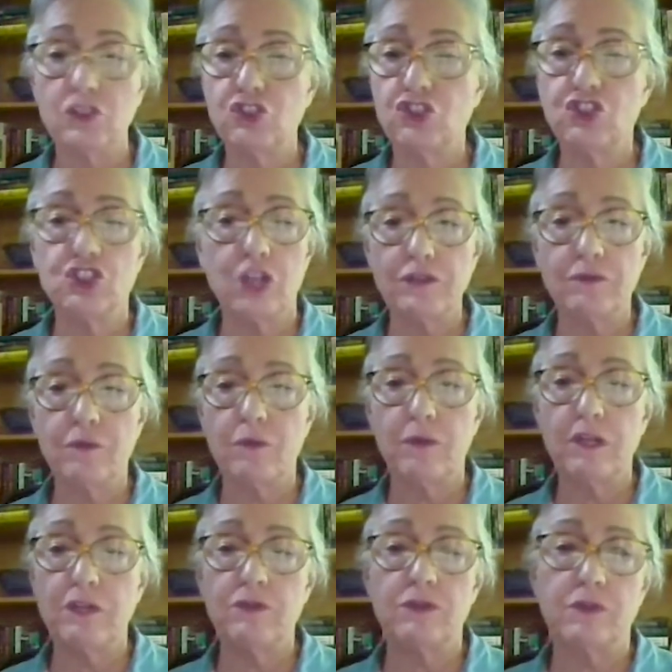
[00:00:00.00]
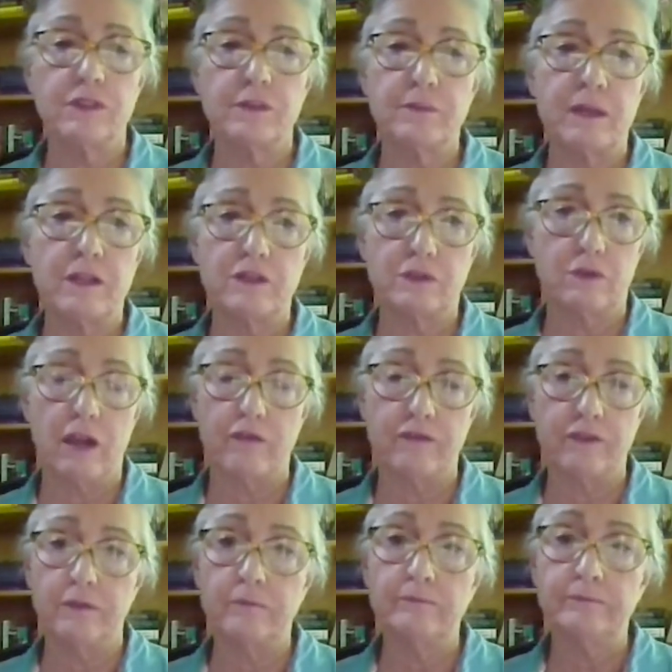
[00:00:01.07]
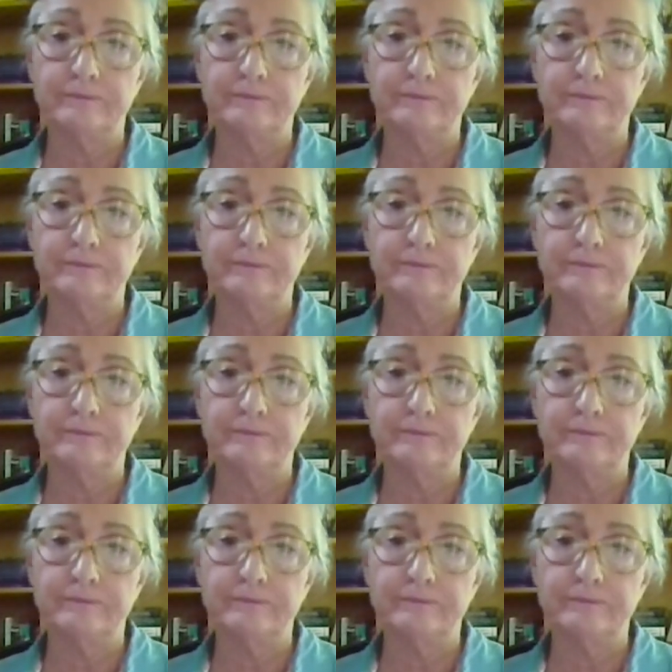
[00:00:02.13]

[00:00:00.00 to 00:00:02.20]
It's just what we use on spacecraft.